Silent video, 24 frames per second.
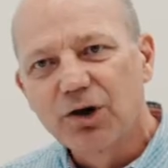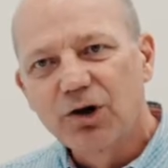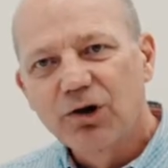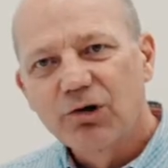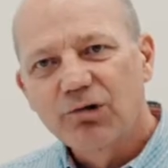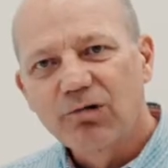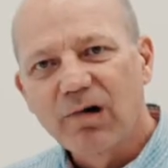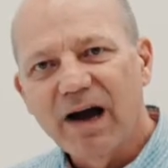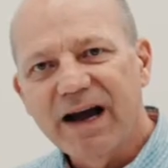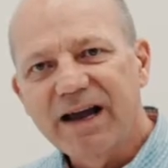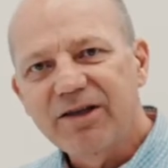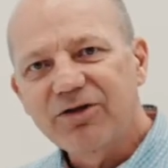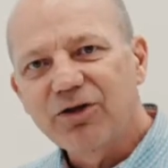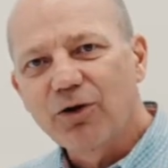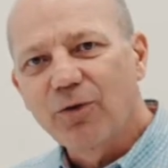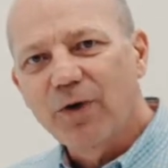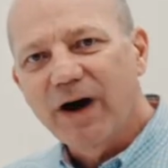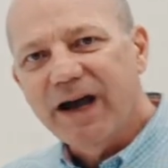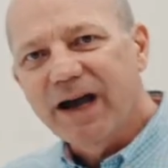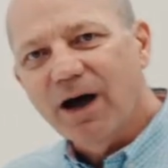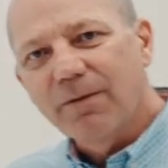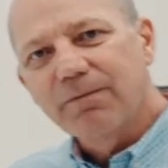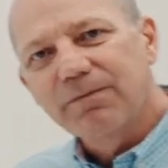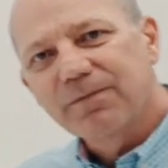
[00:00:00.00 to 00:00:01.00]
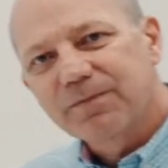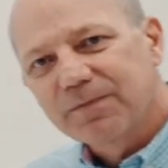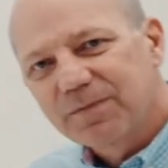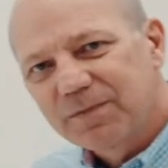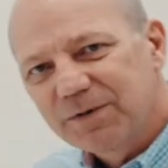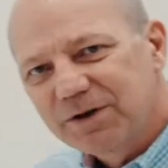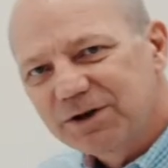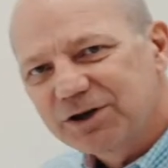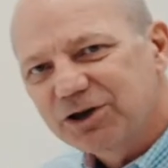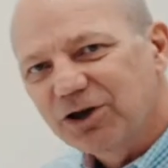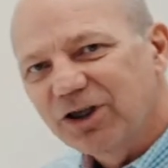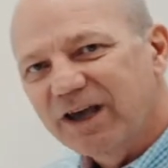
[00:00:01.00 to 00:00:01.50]
right the way up
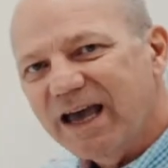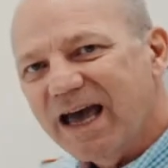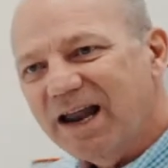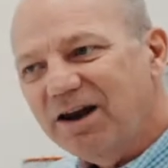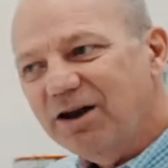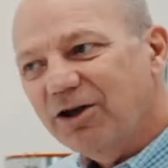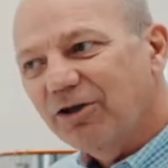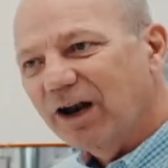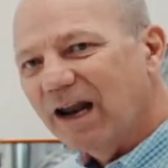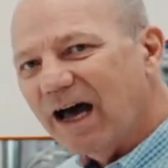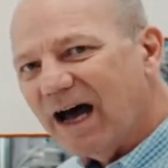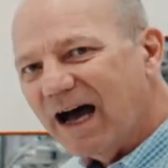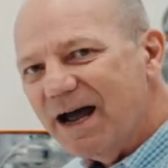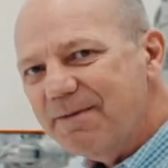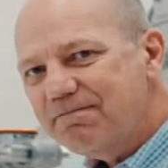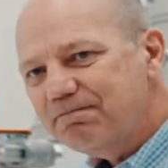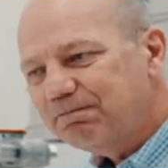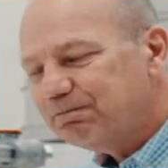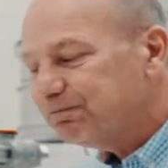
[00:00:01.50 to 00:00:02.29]
to the end of the line,